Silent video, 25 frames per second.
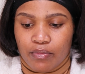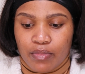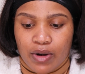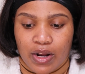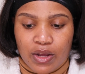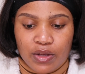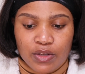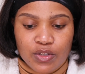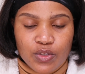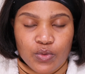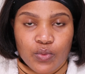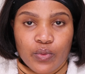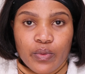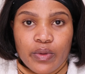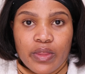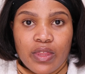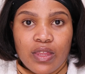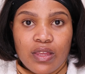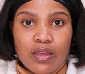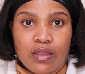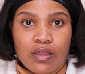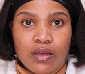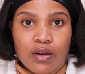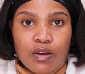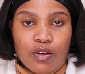brows
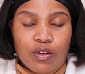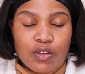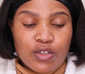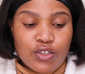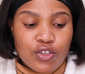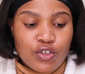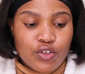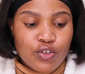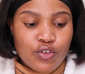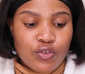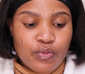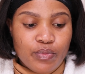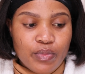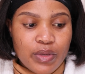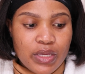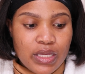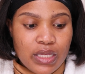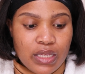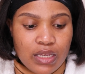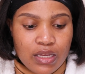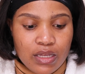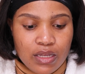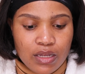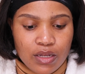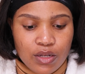with the got to
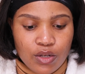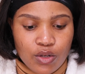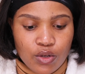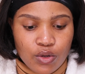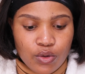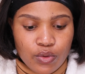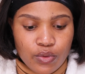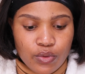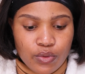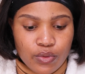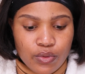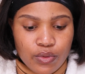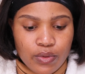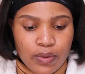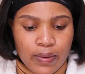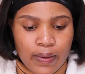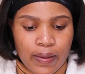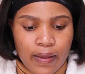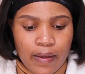be glue